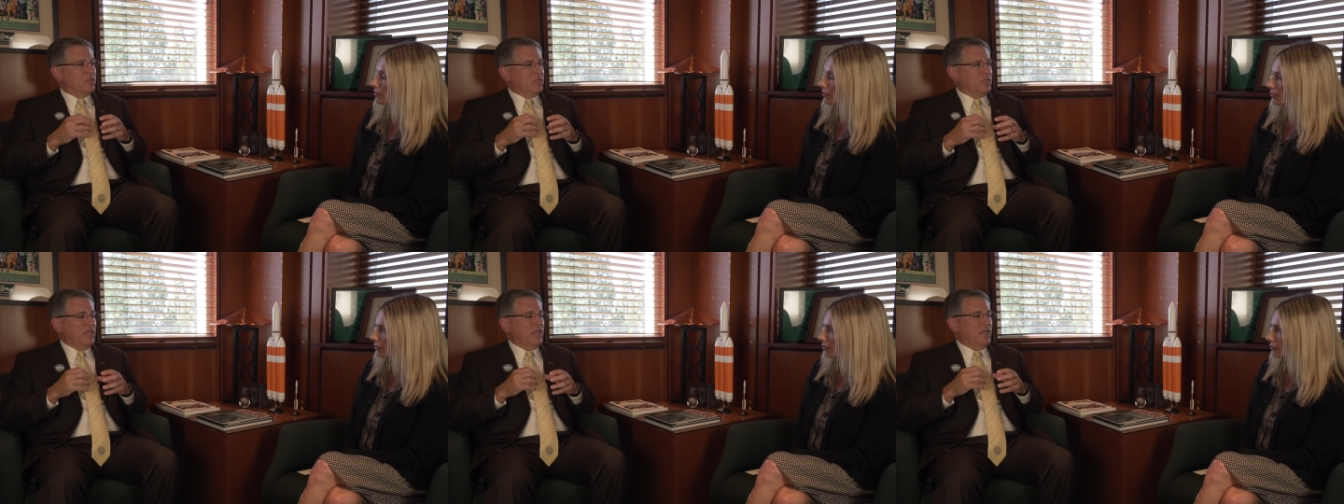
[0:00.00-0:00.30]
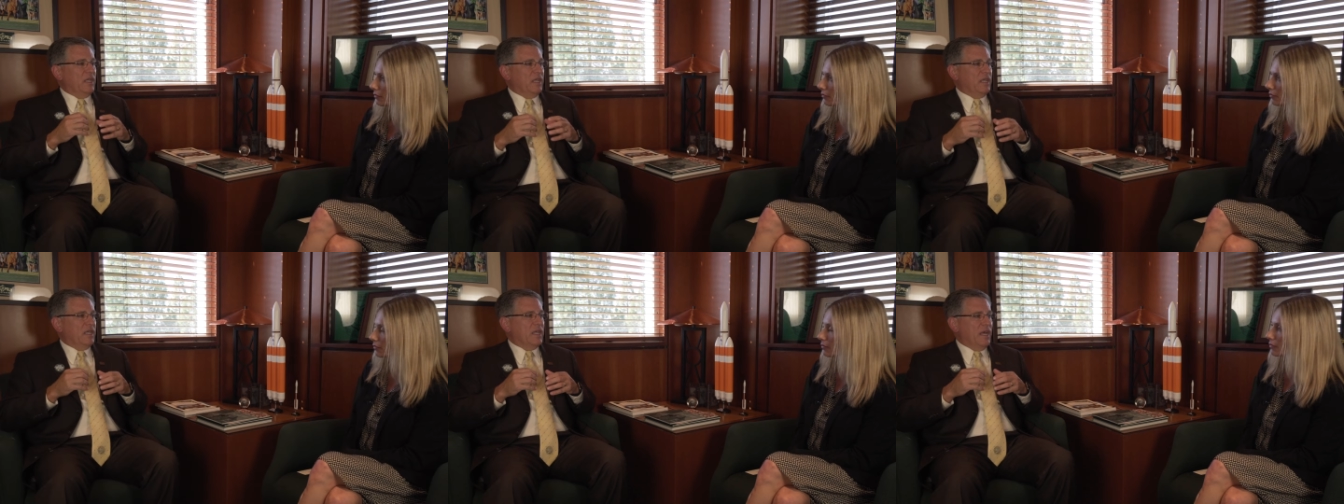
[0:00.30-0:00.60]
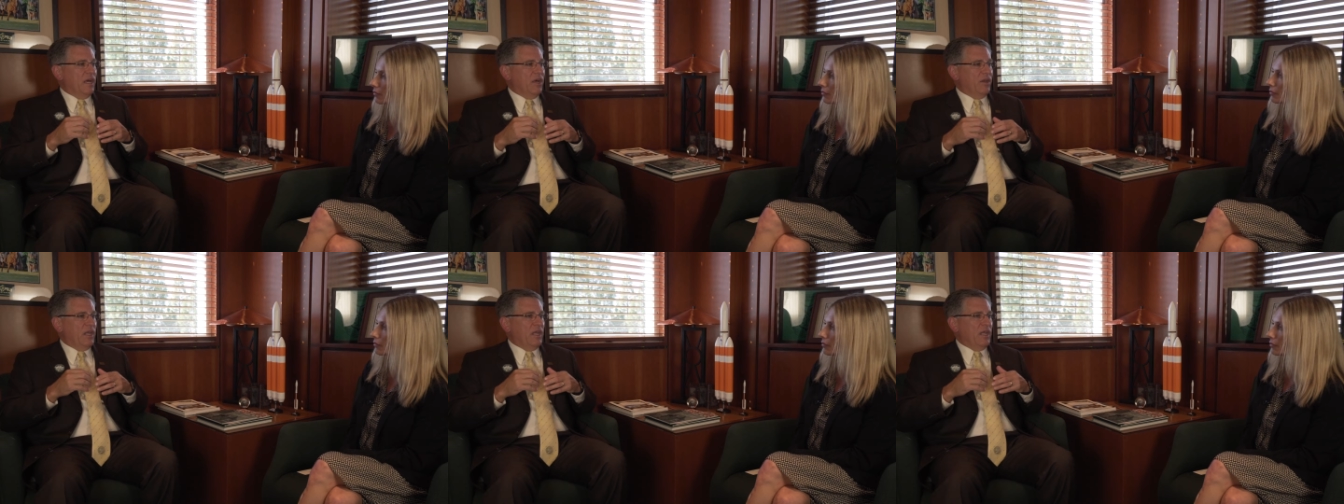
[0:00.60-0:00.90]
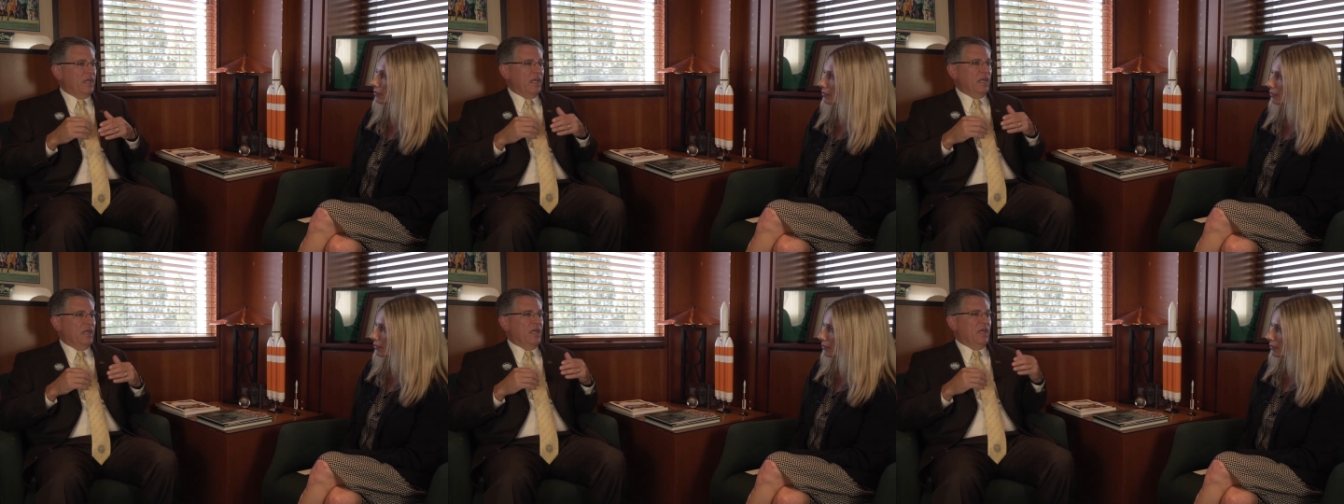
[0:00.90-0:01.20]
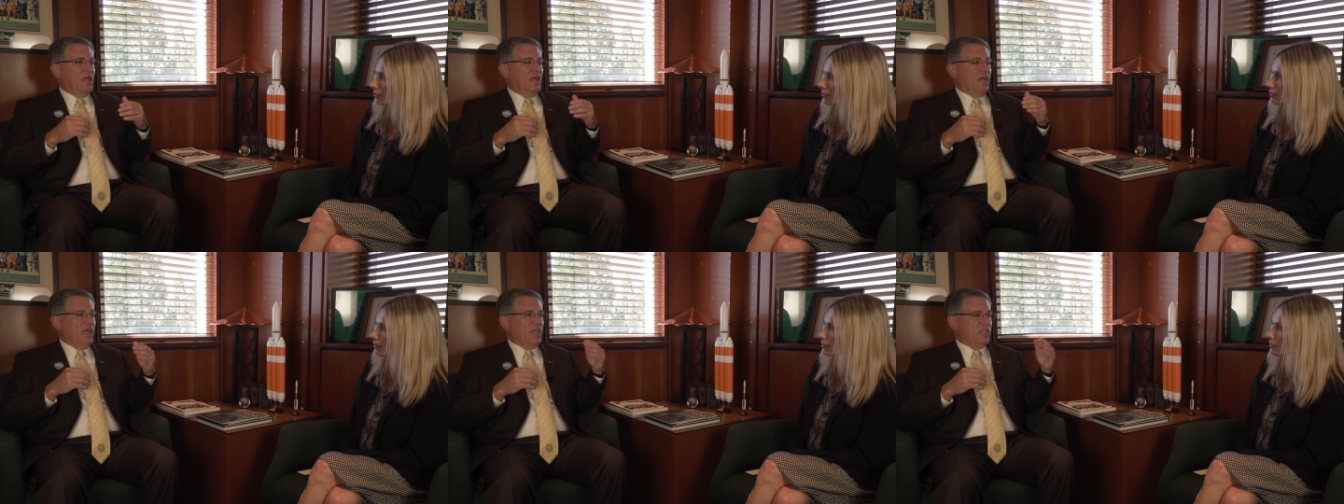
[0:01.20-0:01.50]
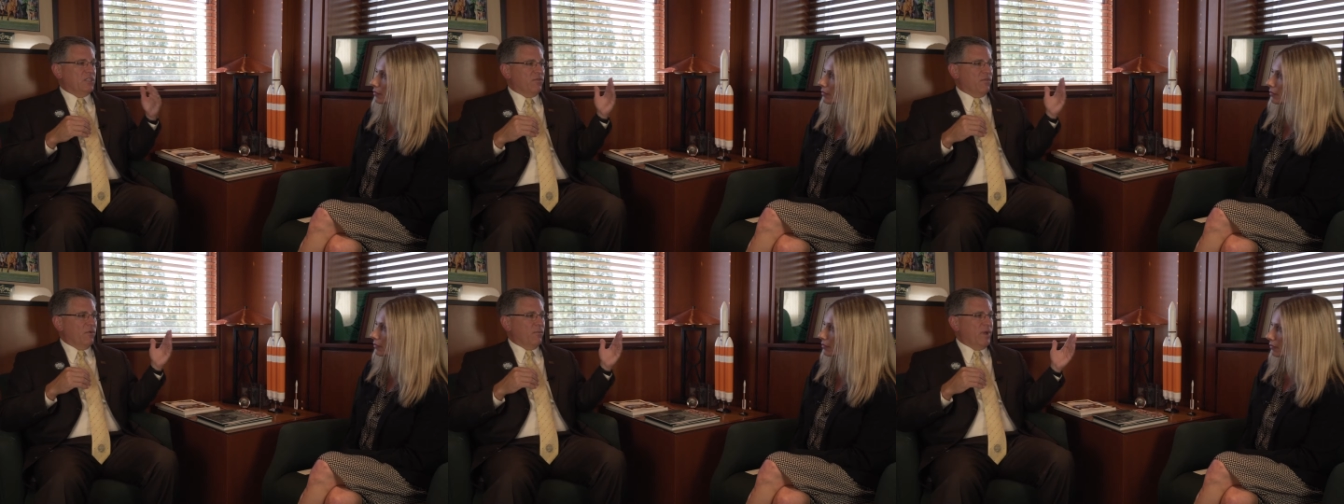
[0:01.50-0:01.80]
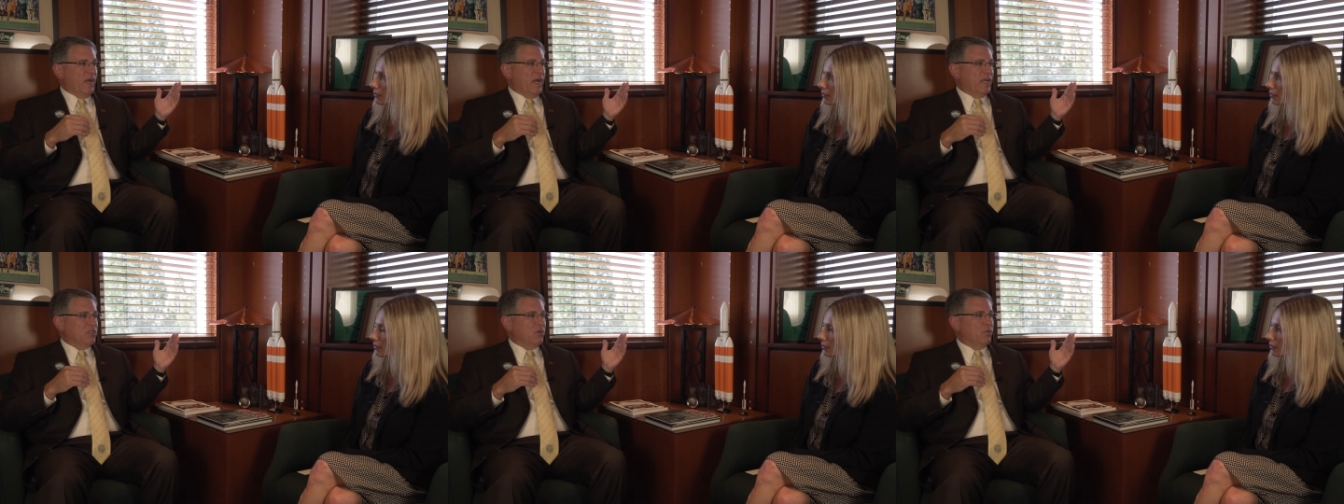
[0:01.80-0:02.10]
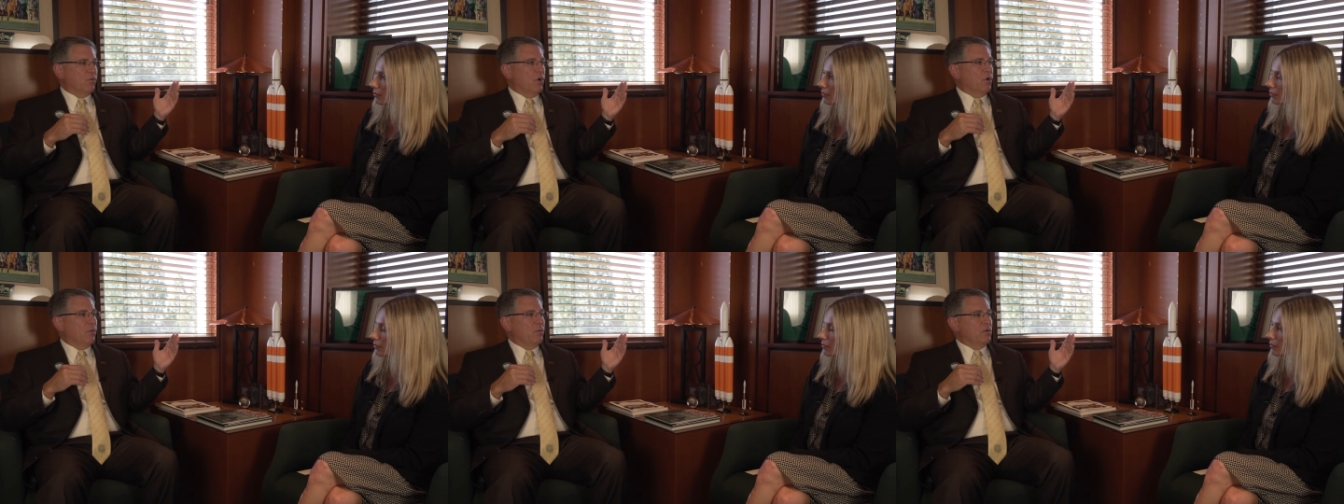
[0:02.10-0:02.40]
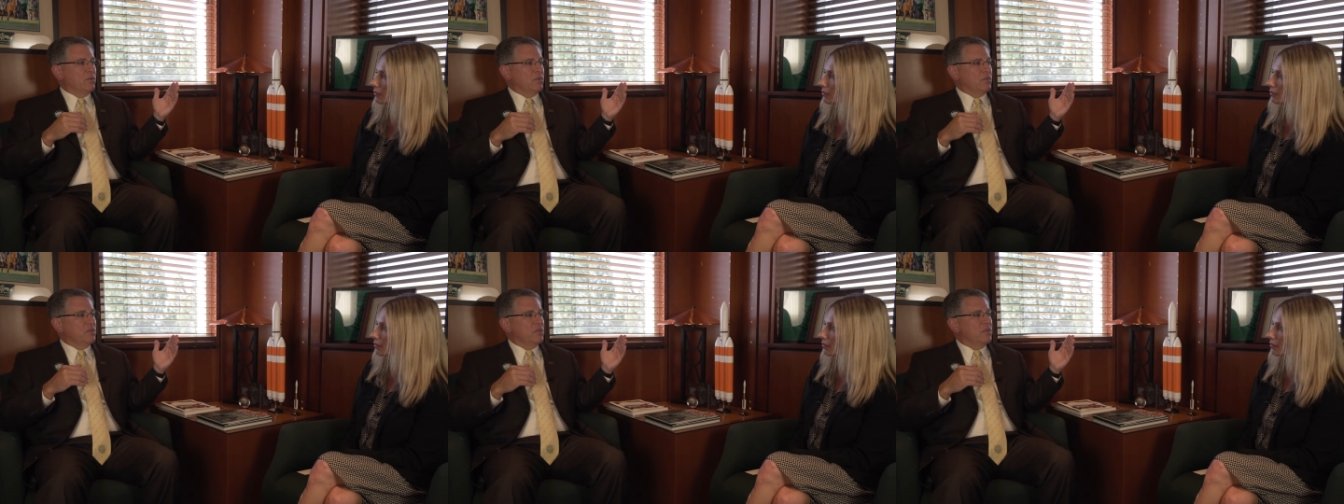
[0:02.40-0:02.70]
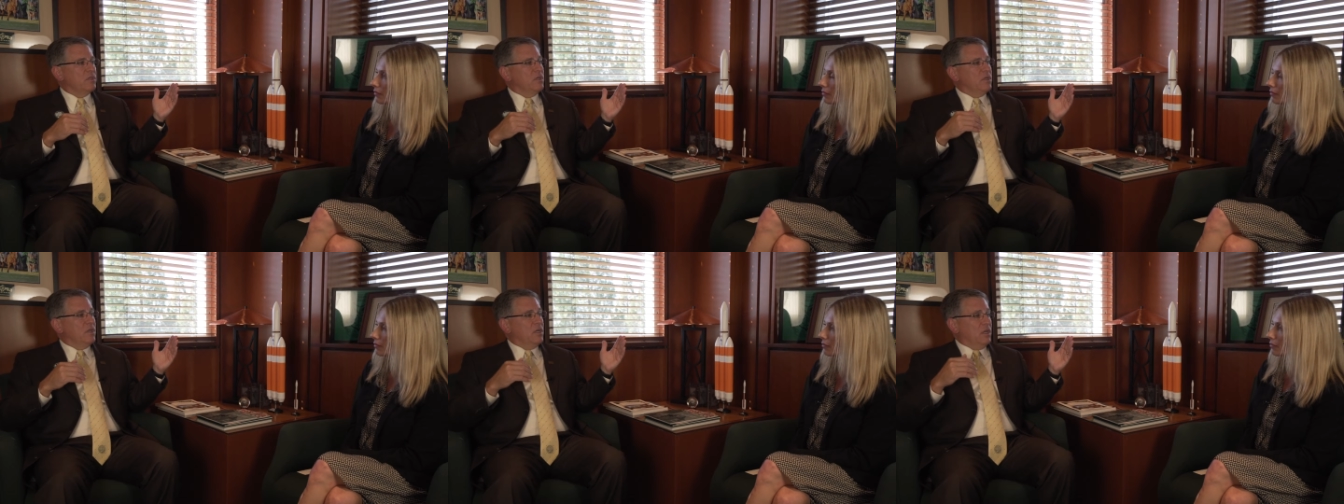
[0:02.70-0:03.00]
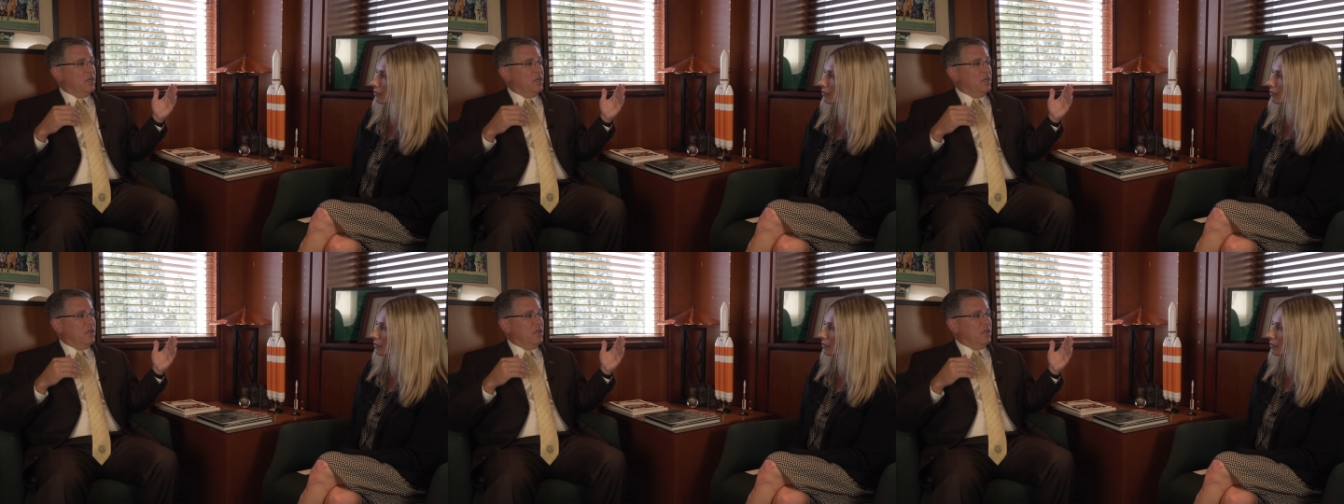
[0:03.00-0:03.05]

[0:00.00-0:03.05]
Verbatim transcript: City and County, it's from Paso Robles